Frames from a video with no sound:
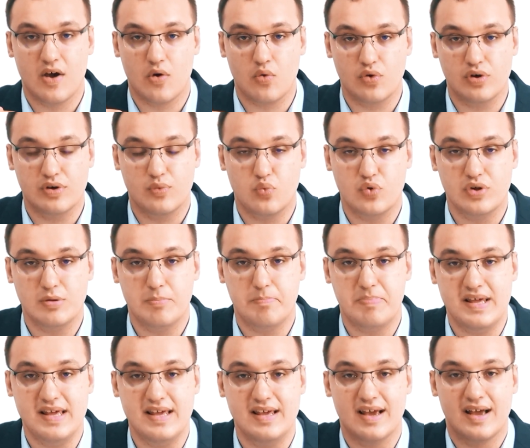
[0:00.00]
will
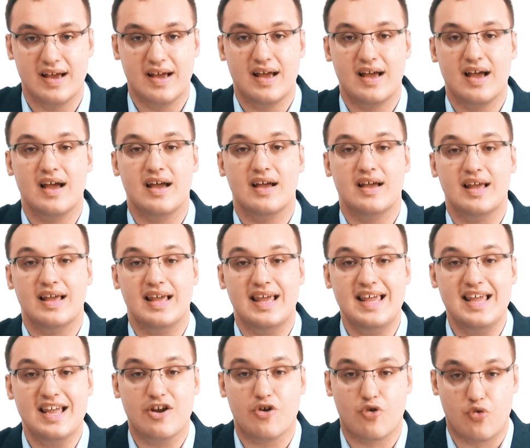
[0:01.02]
be
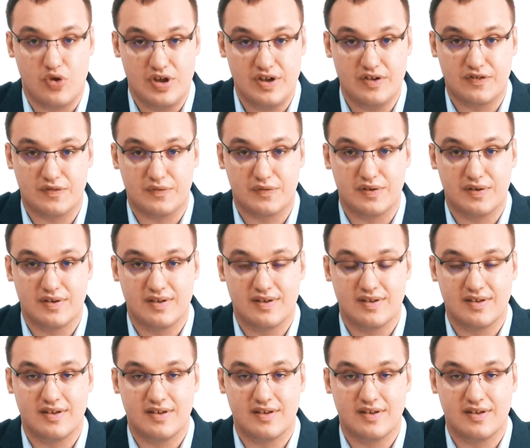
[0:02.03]
increased,